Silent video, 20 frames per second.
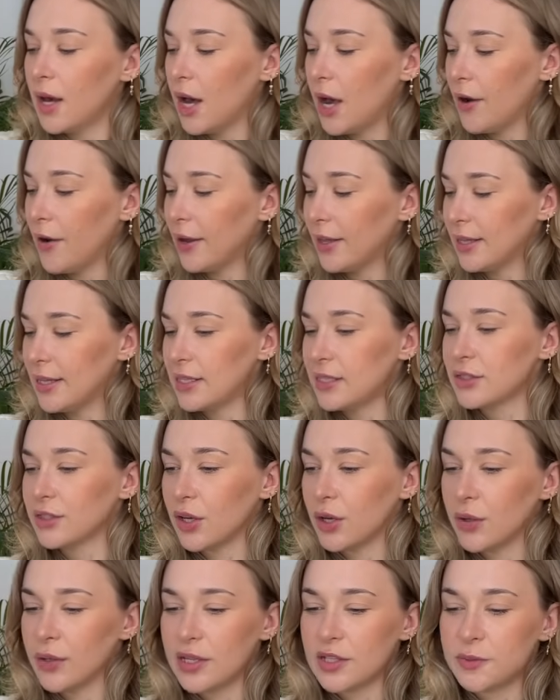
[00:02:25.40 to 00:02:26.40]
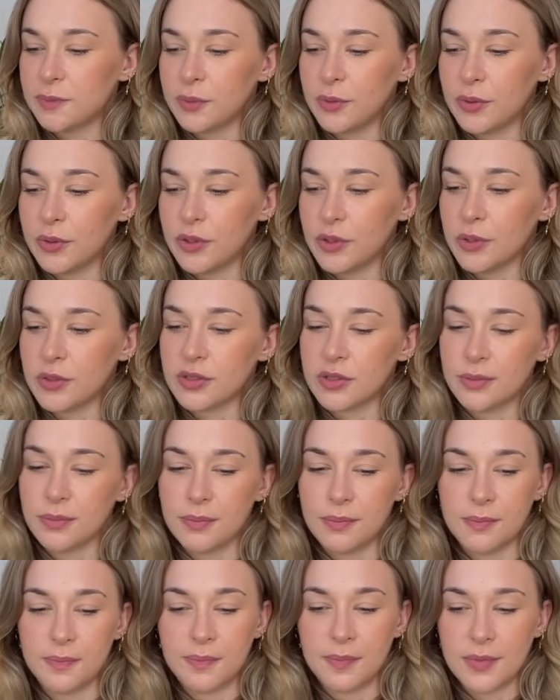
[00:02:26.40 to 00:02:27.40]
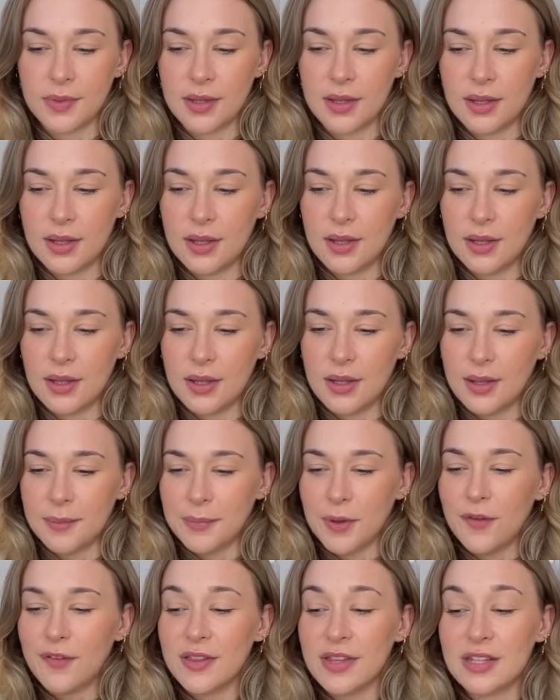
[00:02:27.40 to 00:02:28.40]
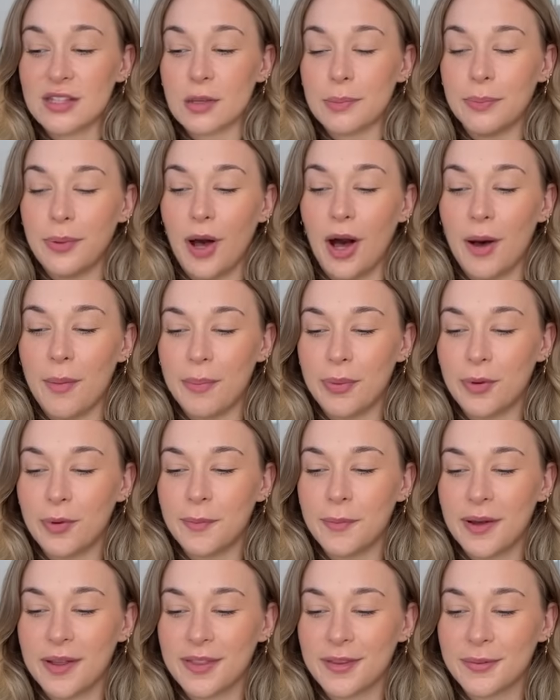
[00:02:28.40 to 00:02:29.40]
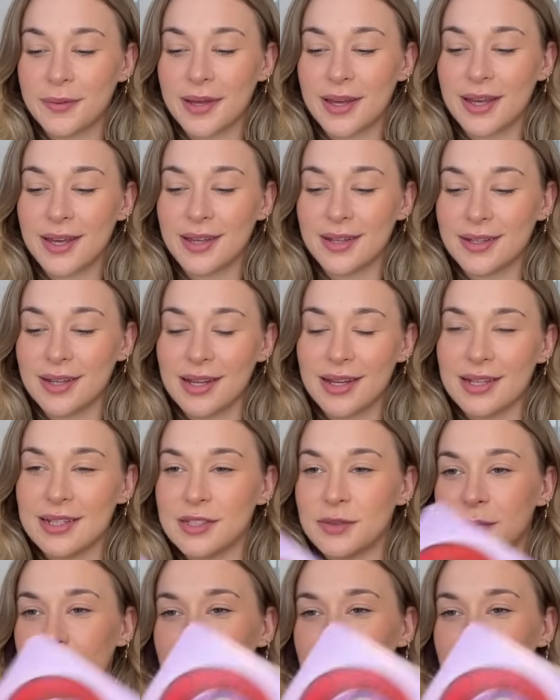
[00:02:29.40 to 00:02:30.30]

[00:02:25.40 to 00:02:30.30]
All right, let's go. Let's pull you some... Both of these are purple, by the way, and that is